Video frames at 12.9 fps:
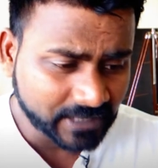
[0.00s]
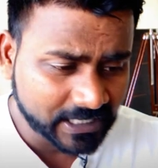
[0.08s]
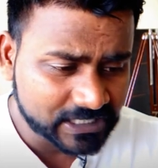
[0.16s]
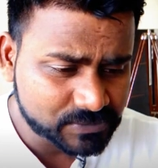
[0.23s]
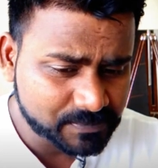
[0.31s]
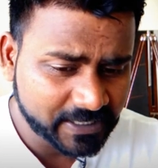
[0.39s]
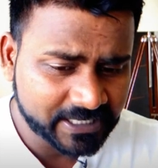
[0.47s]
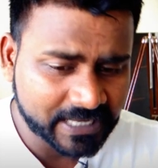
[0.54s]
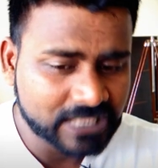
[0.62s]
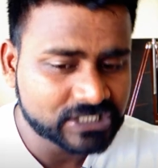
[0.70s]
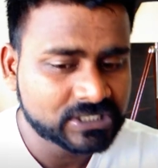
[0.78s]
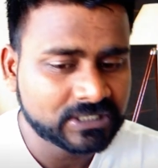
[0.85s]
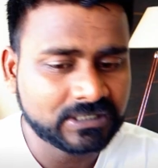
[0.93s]
it's pretty
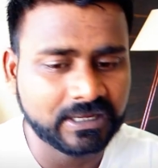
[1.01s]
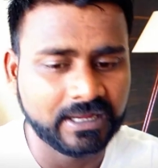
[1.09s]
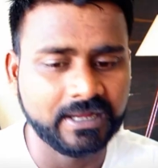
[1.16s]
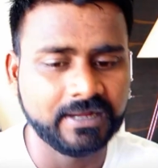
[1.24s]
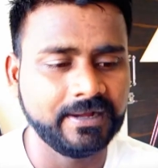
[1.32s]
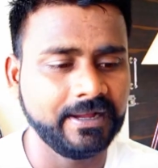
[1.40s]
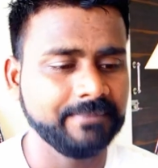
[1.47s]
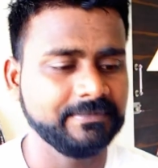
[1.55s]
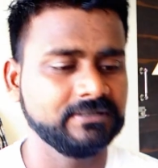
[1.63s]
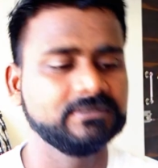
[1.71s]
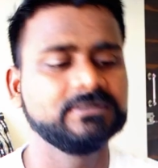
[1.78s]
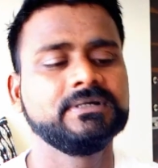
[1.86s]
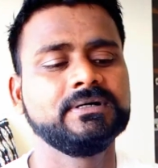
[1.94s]
natural.
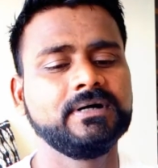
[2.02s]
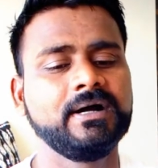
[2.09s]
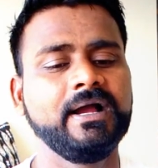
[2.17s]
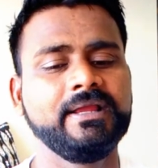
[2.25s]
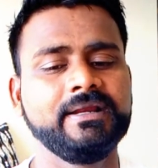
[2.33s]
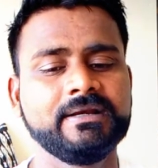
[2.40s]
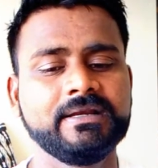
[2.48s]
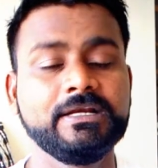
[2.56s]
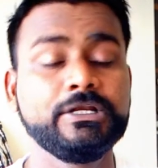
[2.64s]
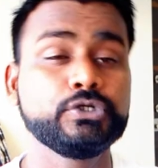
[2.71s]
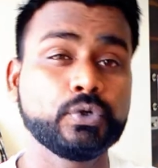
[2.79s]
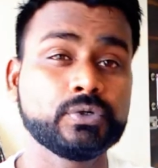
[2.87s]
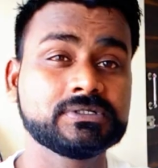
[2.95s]
I
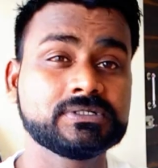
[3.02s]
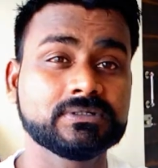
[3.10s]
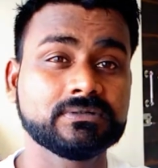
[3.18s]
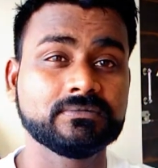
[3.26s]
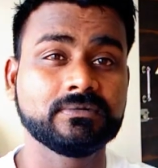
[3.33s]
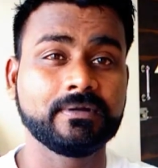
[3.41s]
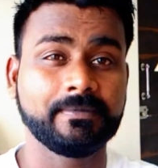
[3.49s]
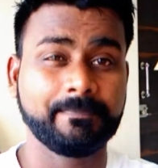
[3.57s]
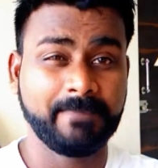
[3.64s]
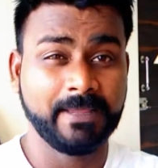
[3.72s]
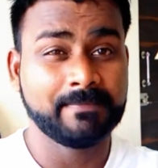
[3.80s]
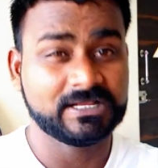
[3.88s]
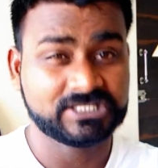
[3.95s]
really don't
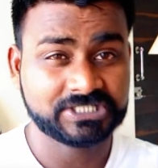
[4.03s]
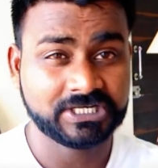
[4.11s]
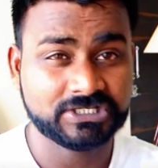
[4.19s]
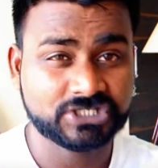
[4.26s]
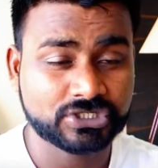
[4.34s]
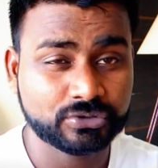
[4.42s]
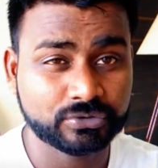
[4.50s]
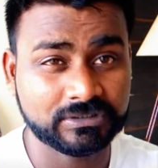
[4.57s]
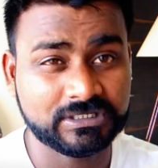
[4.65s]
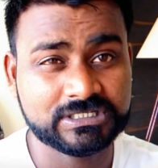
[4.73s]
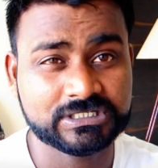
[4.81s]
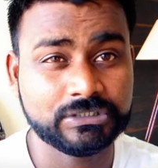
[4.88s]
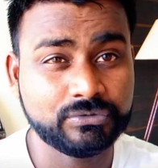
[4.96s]
pay much attention to
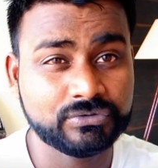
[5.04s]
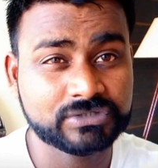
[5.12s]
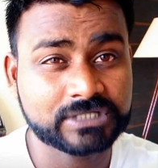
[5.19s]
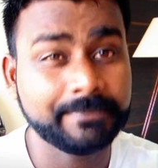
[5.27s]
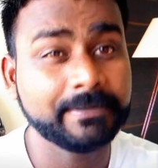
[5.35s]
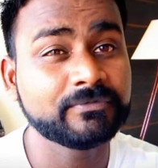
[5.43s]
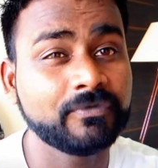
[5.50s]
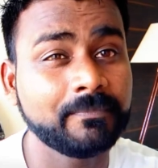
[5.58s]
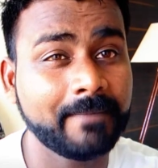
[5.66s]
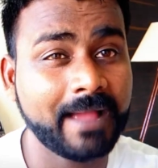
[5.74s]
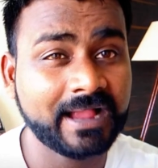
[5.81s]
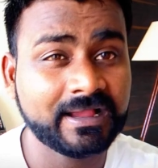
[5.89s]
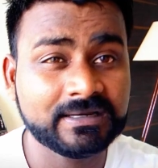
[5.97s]
these news coming from
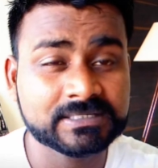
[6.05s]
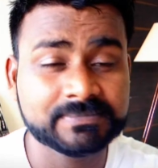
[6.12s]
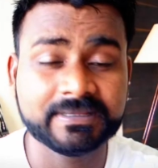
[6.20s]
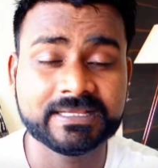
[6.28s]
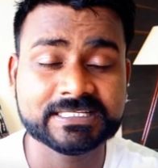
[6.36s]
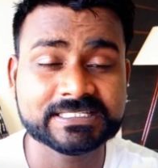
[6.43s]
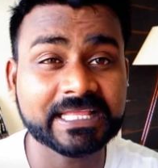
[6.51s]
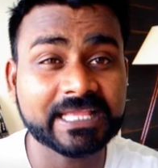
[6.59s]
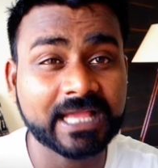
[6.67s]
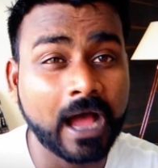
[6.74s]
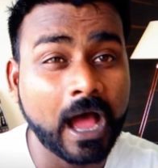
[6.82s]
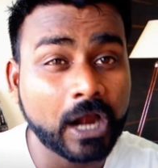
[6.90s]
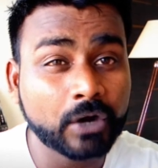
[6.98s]
bankers, because they
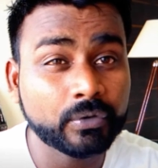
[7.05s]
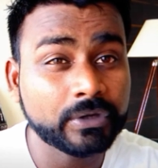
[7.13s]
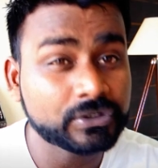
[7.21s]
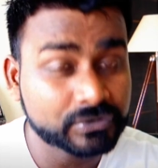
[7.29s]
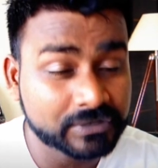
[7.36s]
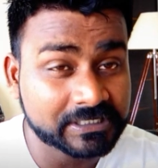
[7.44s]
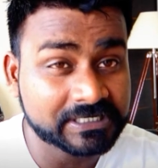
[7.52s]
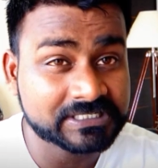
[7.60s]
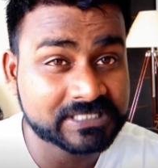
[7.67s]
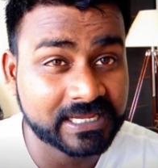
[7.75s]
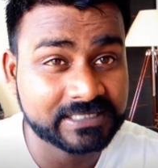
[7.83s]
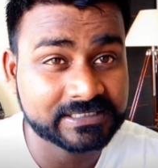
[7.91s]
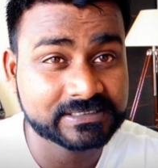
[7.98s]
are going to
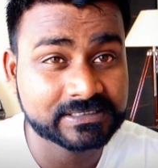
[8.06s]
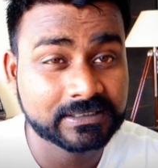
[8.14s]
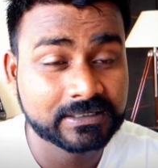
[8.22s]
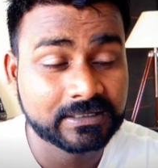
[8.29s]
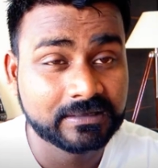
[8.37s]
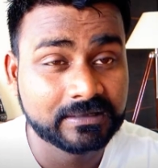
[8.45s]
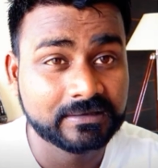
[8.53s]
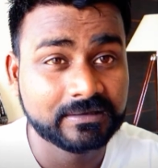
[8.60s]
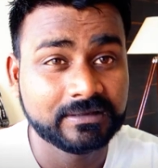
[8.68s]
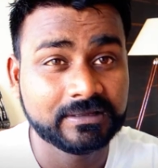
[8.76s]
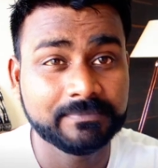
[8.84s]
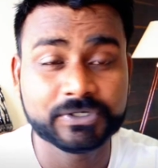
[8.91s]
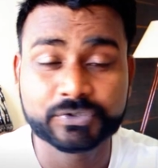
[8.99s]
criticize
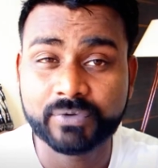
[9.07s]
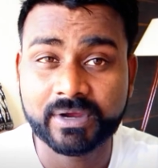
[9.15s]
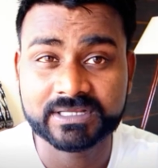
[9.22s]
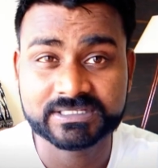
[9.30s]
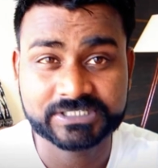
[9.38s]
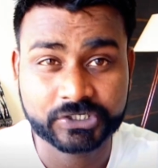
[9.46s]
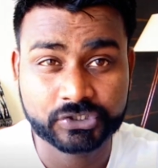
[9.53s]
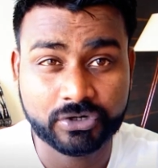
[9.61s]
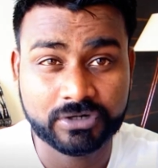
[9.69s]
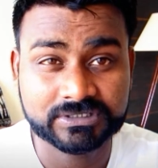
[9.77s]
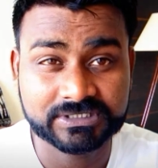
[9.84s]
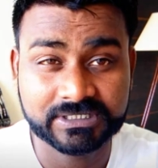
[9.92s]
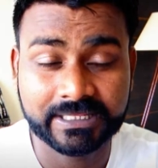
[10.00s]
the Bitcoin as a
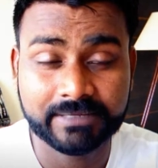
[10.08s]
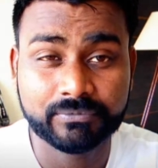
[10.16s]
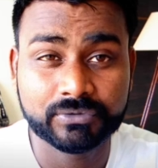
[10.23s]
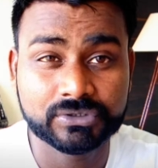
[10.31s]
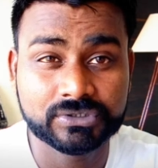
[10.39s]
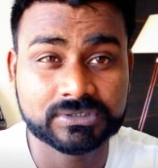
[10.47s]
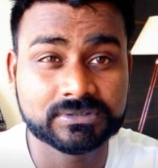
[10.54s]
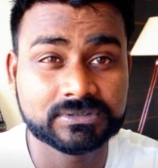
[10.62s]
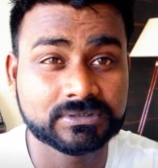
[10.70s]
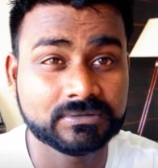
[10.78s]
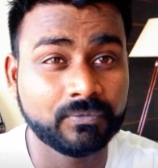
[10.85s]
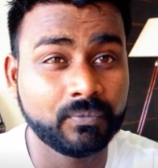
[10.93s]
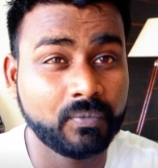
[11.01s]
technology. They
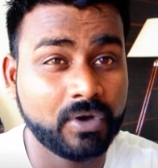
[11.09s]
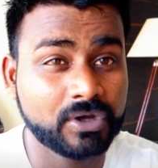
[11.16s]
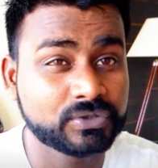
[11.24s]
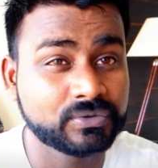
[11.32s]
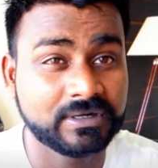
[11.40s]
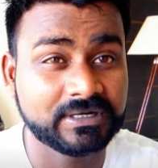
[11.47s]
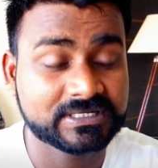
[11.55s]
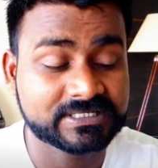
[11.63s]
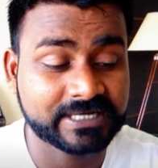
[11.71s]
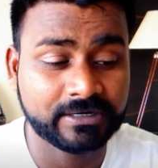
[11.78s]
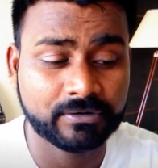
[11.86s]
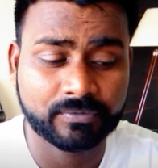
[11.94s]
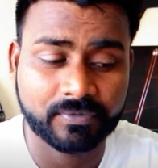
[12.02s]
wouldn't want to
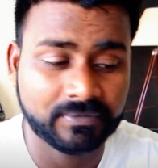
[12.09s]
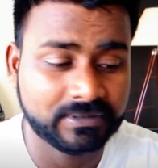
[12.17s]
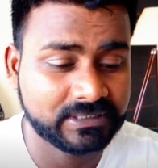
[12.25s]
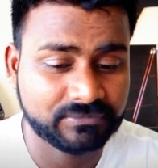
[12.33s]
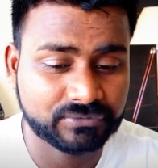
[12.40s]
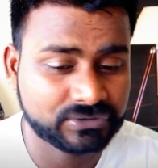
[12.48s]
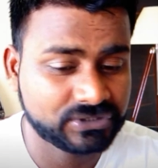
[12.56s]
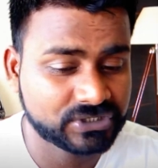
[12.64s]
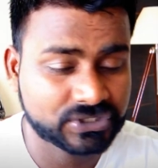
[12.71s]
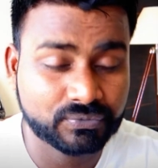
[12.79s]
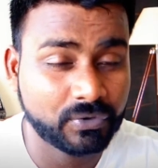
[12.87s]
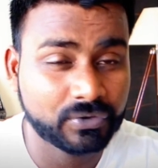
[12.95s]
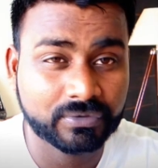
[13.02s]
understand, or probably they would
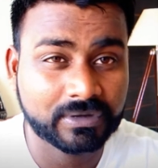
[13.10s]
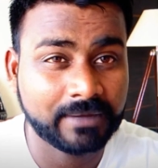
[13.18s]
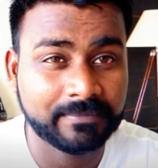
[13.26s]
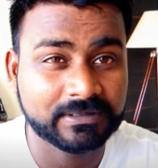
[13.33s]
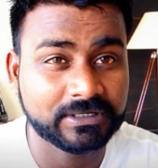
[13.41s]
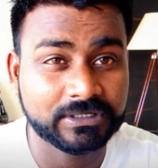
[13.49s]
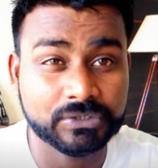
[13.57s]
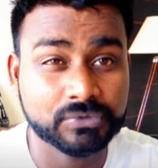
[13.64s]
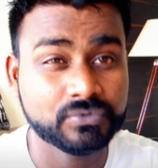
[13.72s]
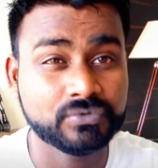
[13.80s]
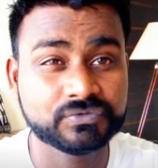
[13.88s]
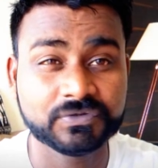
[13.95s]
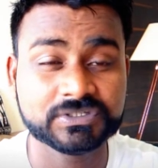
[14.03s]
just want to come in the
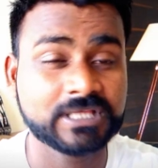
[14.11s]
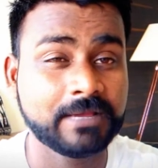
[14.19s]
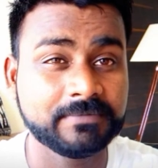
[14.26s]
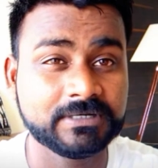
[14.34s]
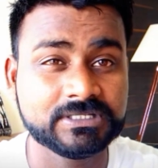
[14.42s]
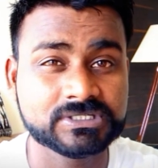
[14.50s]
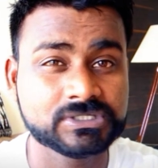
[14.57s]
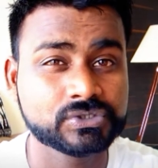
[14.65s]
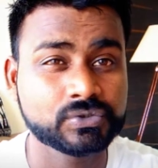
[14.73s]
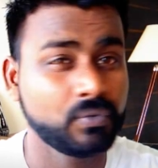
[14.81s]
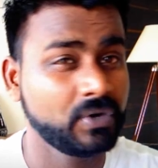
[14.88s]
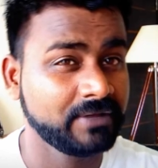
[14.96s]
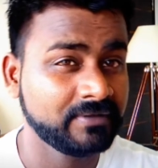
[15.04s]
news for some reasons
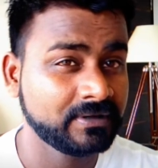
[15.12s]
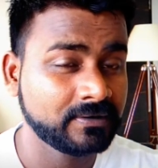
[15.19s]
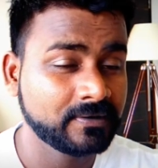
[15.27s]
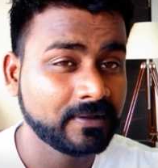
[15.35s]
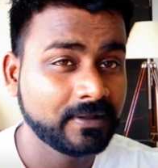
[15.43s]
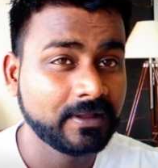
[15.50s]
or whatever,